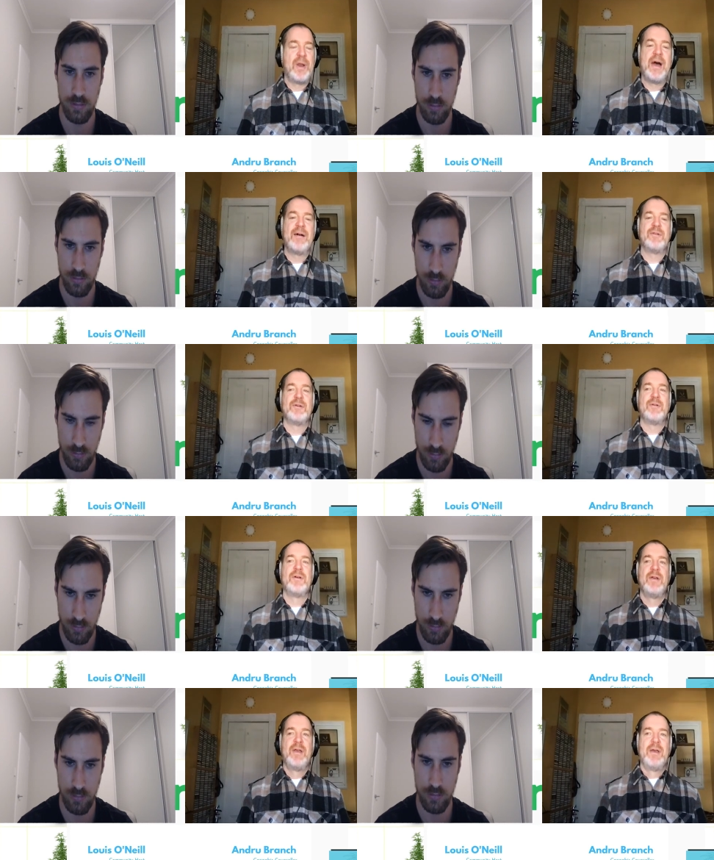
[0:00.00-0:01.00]
Speaker 1: or what have you,
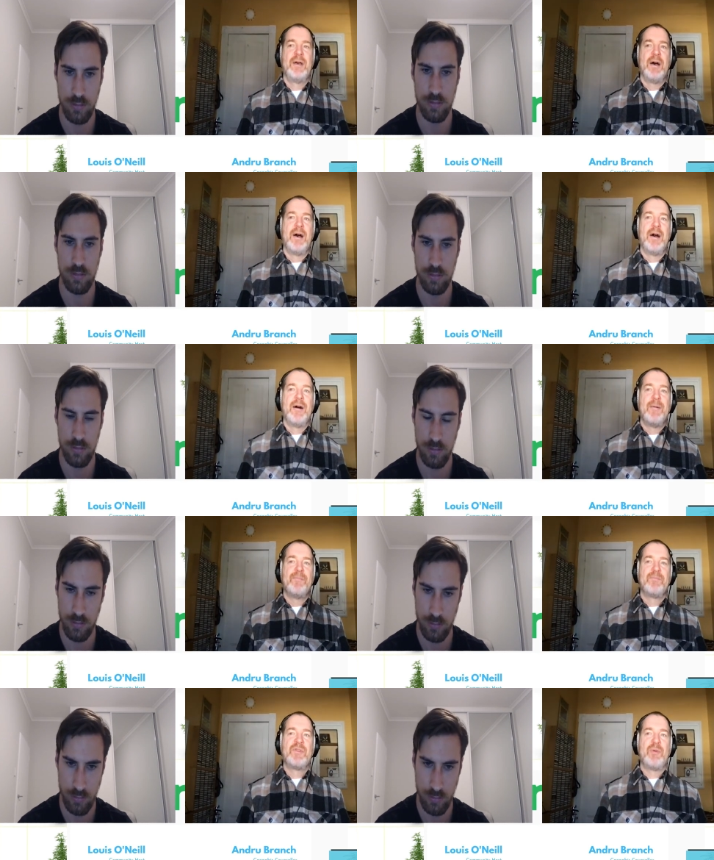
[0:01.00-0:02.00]

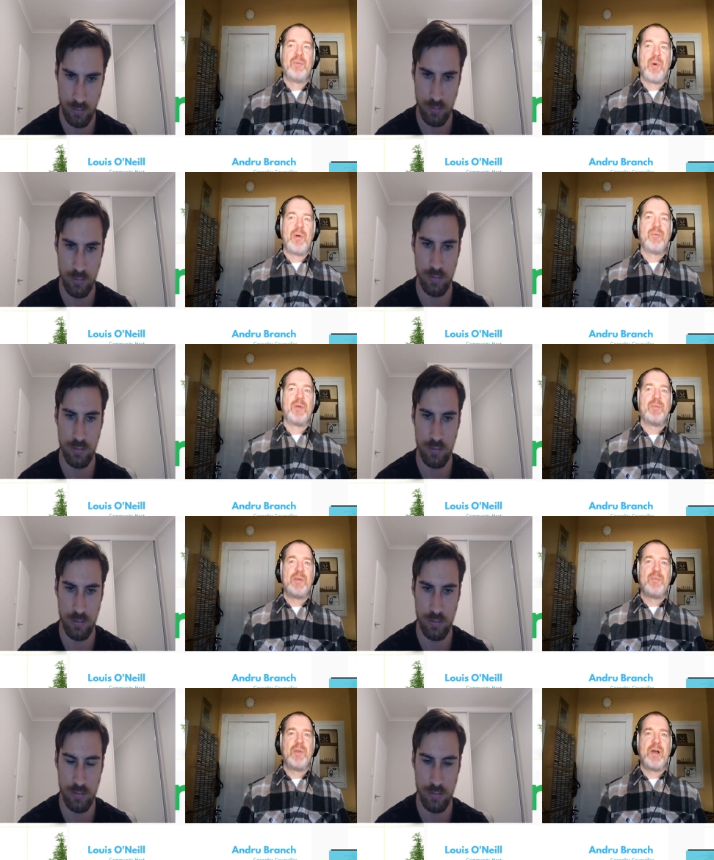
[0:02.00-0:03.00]
um, to a point where
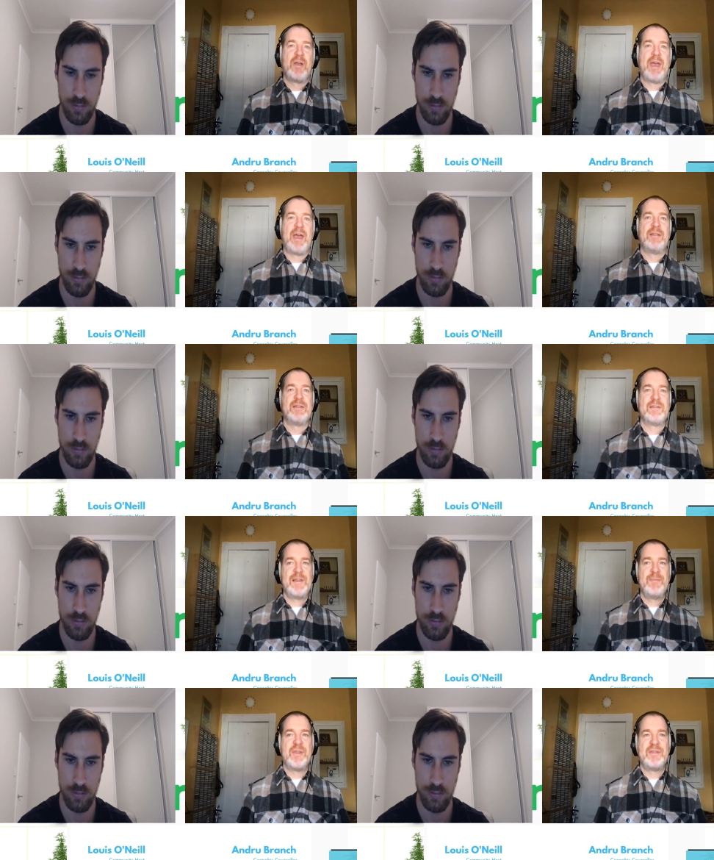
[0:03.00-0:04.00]
people are getting the
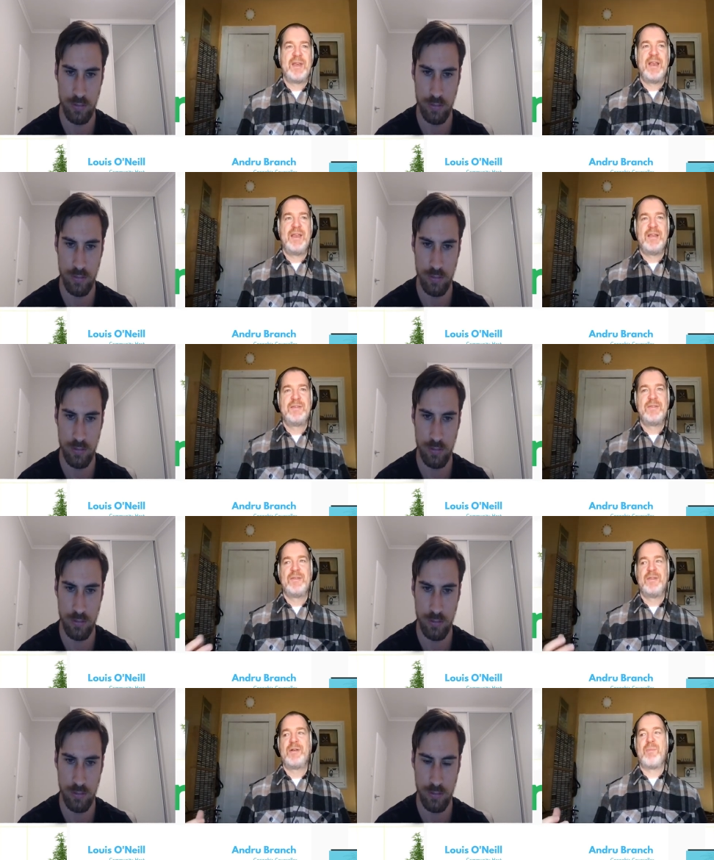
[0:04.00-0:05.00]
sleep that they need
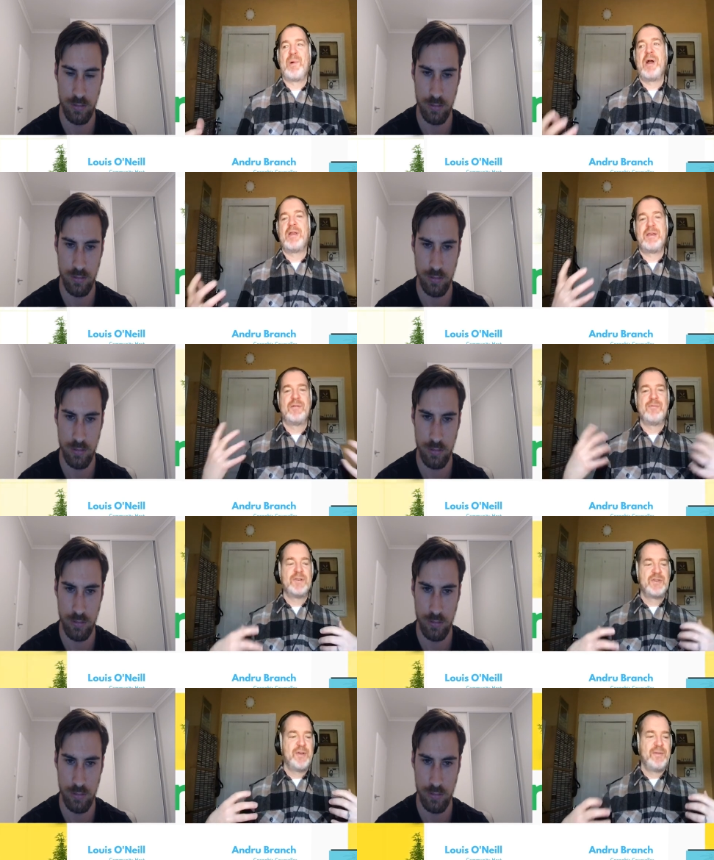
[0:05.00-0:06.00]
so that their body can
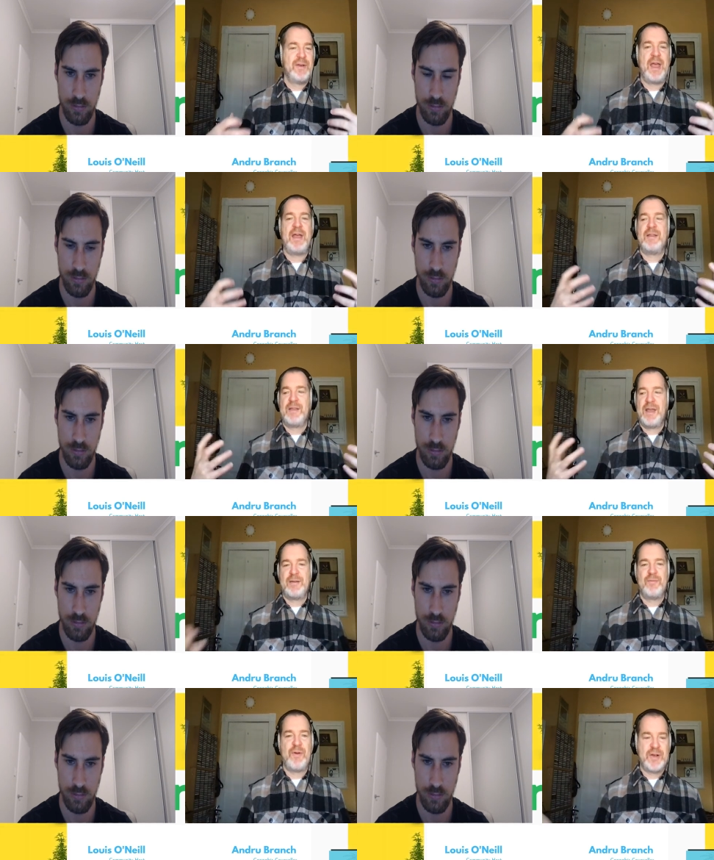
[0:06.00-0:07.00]
rejuvenate and they
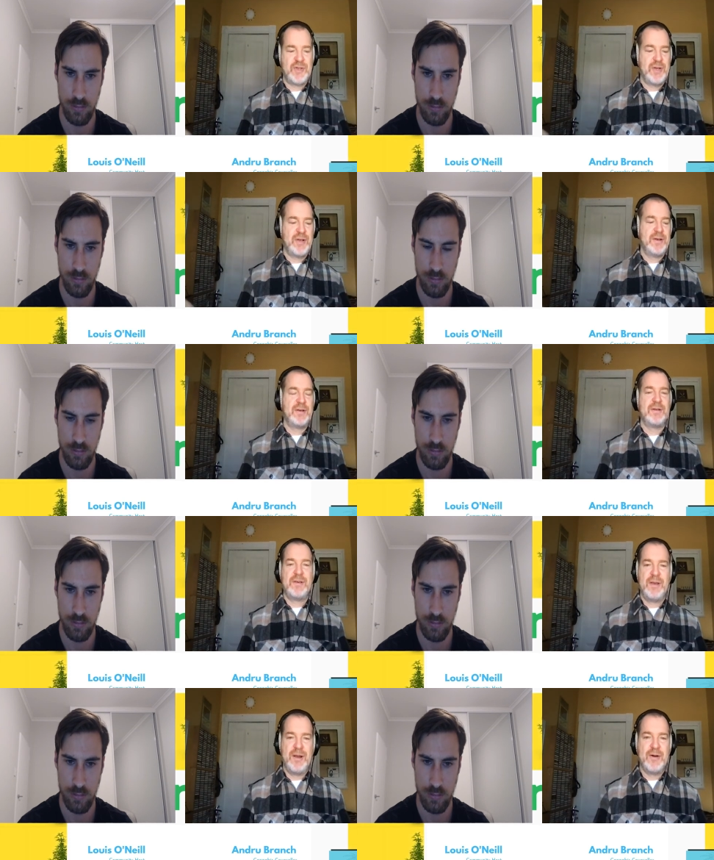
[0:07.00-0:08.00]
can function,
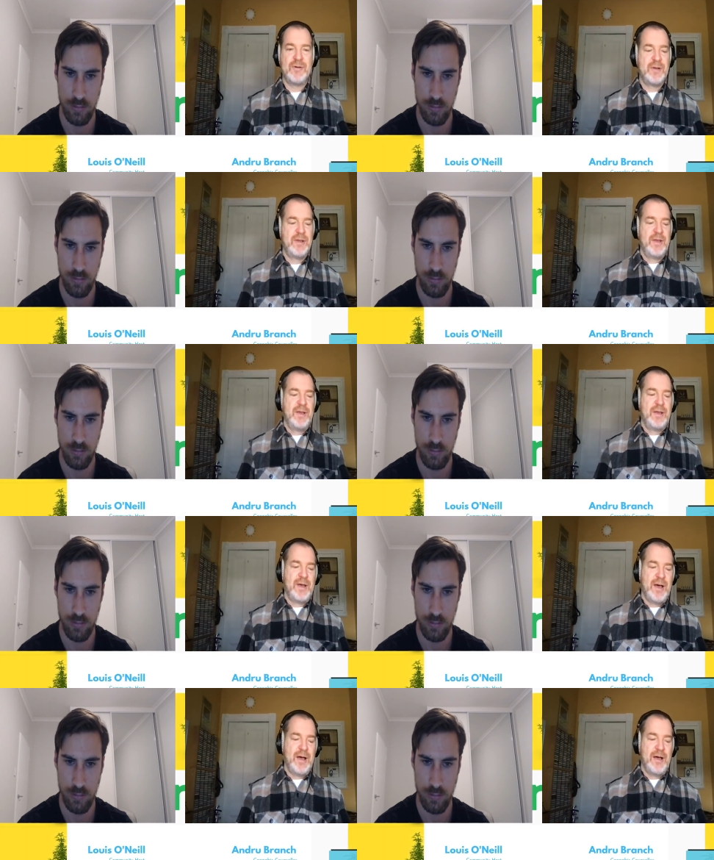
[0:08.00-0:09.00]
you know,
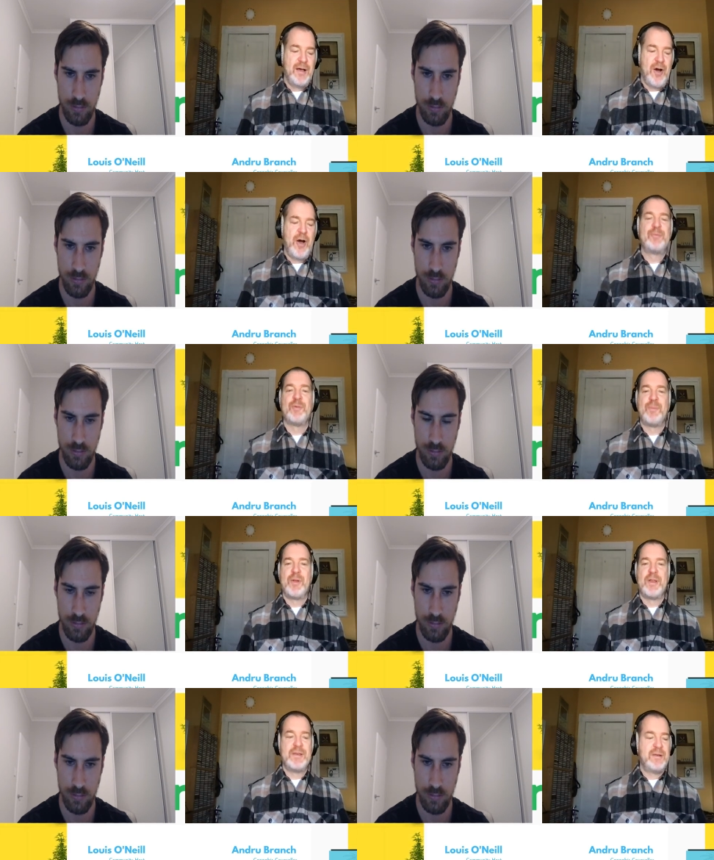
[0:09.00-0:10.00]
uh,
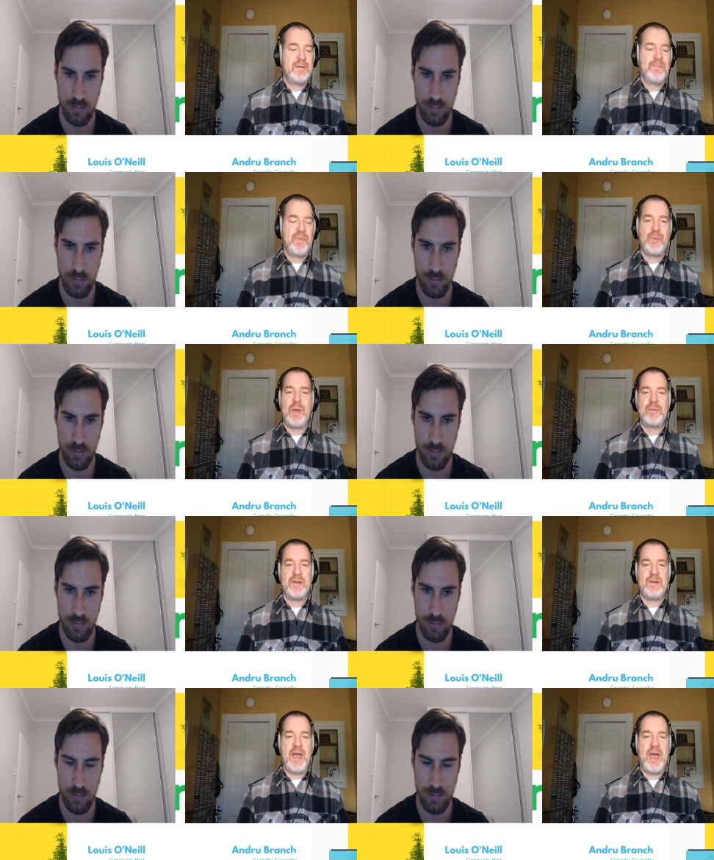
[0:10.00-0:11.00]
optimally
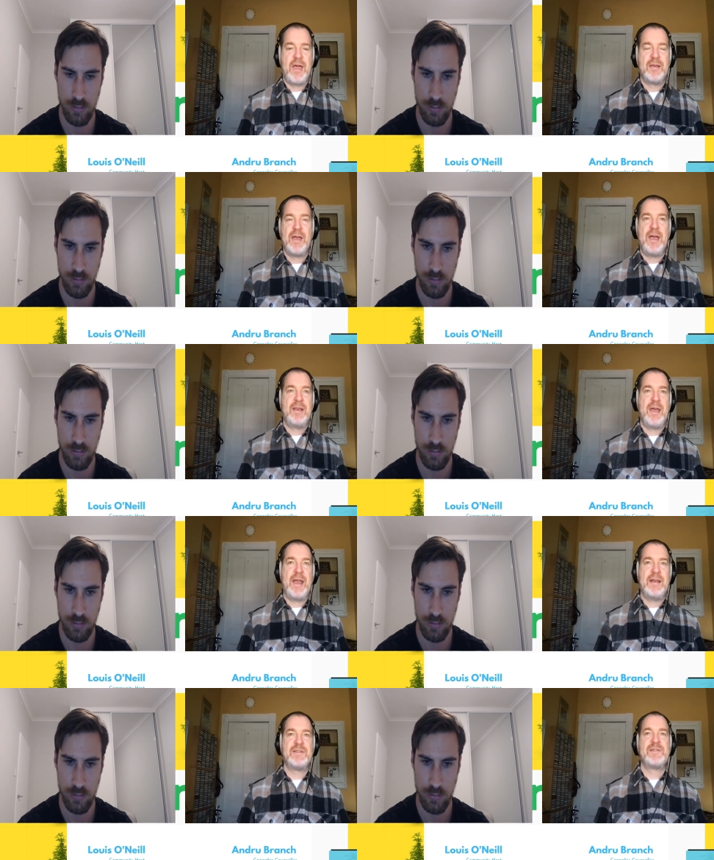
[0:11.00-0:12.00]
throughout their day. And,
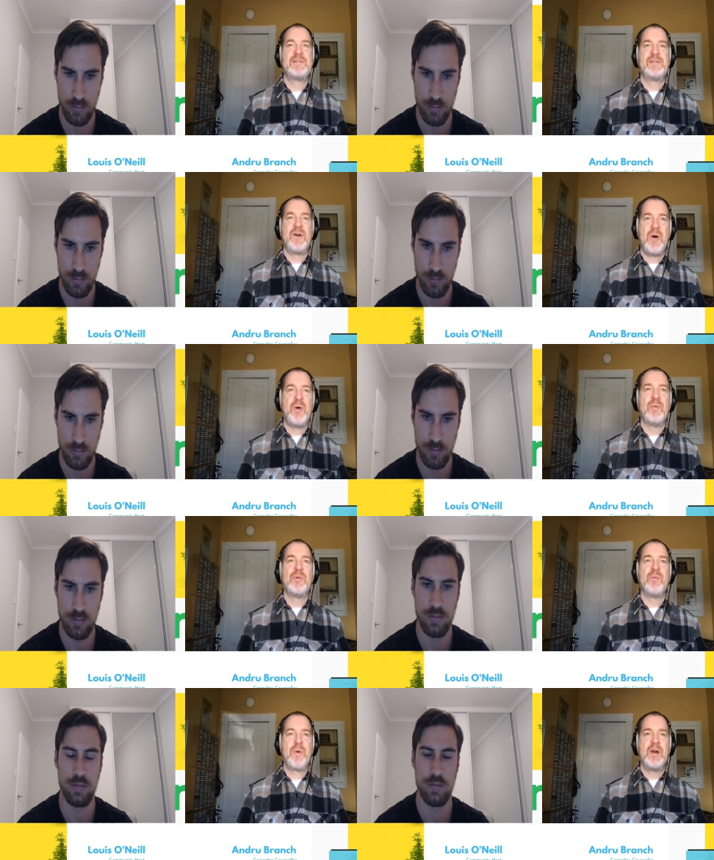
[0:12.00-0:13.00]
and it's so
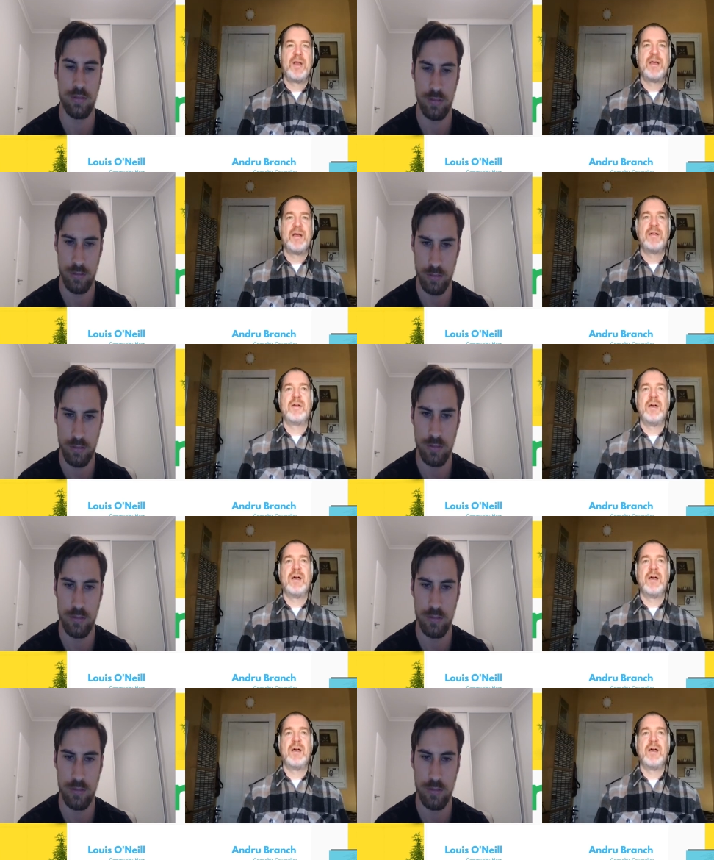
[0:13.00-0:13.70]
rewarding,